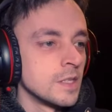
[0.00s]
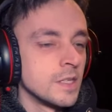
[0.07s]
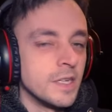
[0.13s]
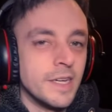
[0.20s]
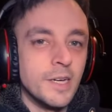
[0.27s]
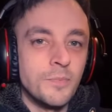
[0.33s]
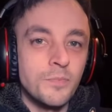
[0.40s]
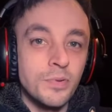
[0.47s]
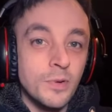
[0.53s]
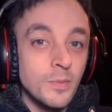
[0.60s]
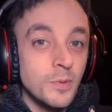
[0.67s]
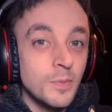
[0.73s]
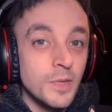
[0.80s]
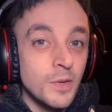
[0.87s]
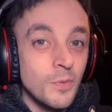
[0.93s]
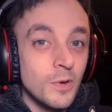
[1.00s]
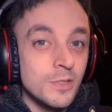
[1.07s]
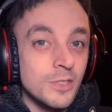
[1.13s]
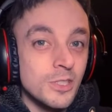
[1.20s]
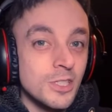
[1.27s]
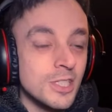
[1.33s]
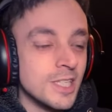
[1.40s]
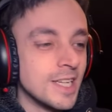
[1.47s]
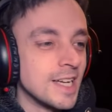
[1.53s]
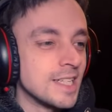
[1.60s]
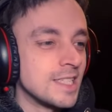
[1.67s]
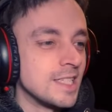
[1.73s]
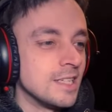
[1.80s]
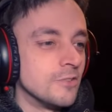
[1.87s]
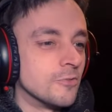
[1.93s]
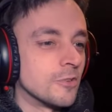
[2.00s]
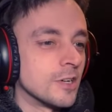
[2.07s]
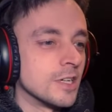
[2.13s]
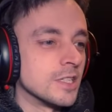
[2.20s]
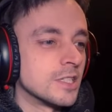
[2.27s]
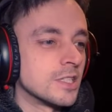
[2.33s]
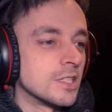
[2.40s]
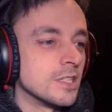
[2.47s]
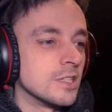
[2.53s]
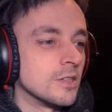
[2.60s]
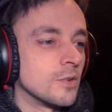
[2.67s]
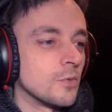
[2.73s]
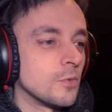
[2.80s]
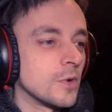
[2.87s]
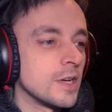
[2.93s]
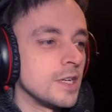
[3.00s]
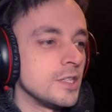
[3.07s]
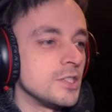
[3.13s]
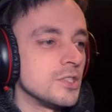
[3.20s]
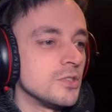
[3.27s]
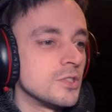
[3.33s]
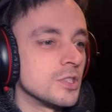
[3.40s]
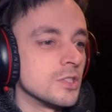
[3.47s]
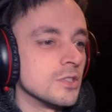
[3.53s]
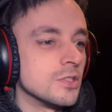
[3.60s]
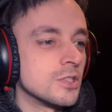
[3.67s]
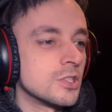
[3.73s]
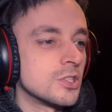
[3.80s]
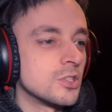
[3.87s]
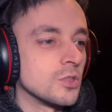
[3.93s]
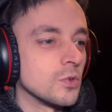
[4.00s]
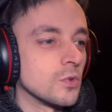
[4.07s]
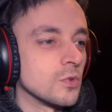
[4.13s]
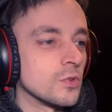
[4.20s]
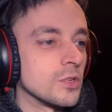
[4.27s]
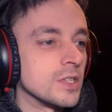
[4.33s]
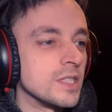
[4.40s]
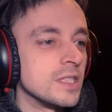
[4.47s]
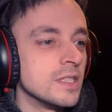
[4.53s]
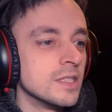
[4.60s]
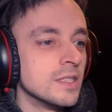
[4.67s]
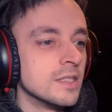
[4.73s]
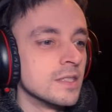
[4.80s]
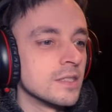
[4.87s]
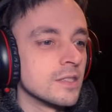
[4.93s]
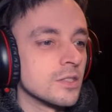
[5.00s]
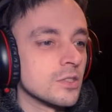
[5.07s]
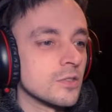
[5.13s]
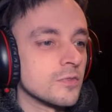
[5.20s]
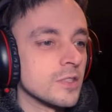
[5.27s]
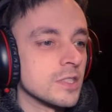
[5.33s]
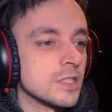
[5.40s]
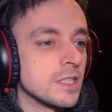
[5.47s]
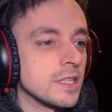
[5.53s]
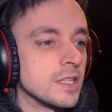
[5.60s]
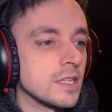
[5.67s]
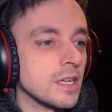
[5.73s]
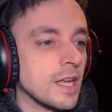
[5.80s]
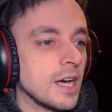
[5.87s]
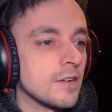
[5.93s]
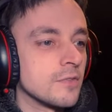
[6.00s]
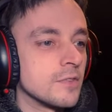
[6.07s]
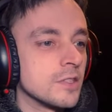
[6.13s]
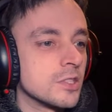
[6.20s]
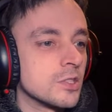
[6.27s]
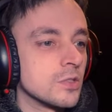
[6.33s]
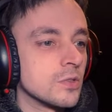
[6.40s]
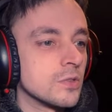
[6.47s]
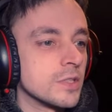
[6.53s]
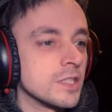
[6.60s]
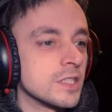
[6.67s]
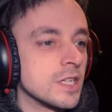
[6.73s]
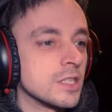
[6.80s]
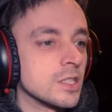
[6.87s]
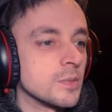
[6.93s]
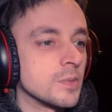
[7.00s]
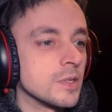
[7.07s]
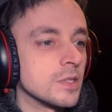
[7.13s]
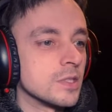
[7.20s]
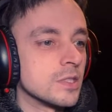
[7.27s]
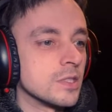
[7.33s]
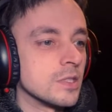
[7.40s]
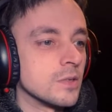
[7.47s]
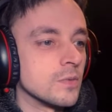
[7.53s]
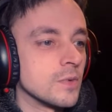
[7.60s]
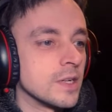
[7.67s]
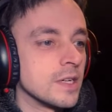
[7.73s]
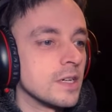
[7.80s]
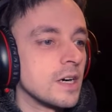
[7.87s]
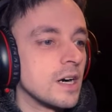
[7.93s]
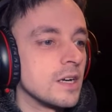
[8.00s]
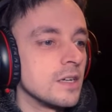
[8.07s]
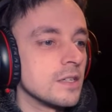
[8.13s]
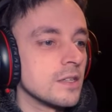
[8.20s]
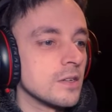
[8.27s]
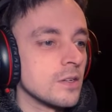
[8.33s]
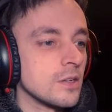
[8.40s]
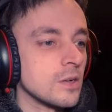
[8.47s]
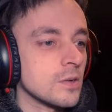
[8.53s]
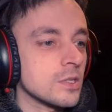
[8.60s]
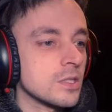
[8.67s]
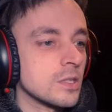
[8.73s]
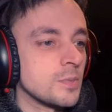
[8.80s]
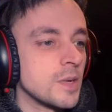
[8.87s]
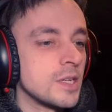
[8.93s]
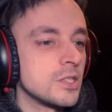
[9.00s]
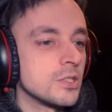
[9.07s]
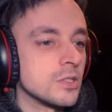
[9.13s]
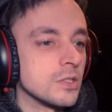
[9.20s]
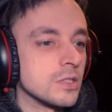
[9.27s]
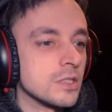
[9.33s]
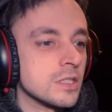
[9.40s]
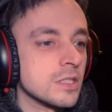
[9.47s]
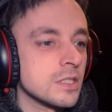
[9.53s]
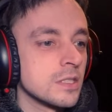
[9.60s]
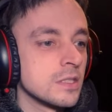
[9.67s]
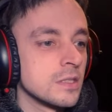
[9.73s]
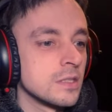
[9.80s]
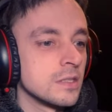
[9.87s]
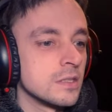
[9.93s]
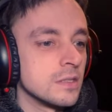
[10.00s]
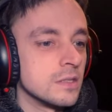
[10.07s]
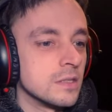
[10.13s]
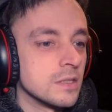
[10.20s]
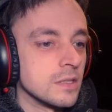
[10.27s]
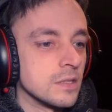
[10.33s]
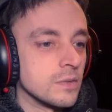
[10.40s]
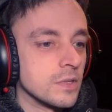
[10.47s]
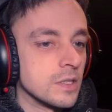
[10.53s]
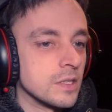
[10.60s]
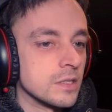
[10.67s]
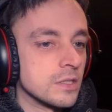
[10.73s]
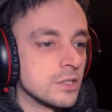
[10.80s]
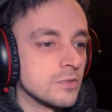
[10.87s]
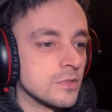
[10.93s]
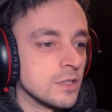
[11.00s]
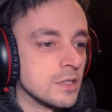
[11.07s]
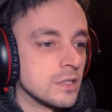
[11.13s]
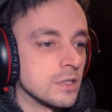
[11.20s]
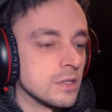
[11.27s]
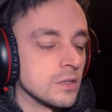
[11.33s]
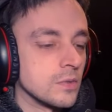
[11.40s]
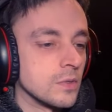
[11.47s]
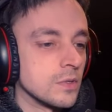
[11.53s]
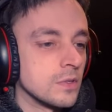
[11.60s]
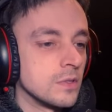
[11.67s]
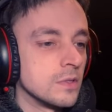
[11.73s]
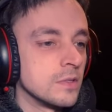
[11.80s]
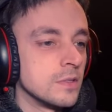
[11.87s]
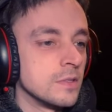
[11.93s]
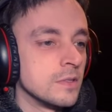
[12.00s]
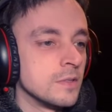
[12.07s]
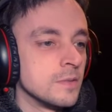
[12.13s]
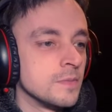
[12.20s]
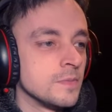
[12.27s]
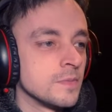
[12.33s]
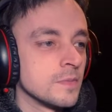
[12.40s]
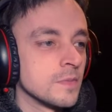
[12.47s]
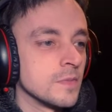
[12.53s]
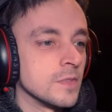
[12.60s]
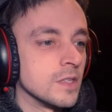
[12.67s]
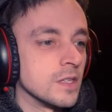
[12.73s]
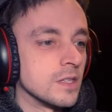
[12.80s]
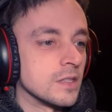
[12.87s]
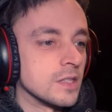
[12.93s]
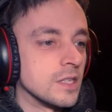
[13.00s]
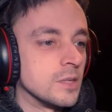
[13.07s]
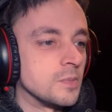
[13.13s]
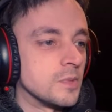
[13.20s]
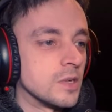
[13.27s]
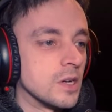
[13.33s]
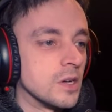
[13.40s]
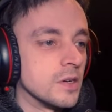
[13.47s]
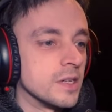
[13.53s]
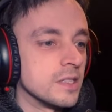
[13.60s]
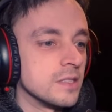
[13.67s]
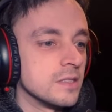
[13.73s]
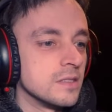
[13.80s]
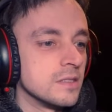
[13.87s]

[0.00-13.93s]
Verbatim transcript: It probably wants you to get in via a certain way due to story. Because obviously it'll have the story set up in a certain way. Ah, oh, another locked up entrance. Okay, we're going to have to find another one. I'll oh, keep going.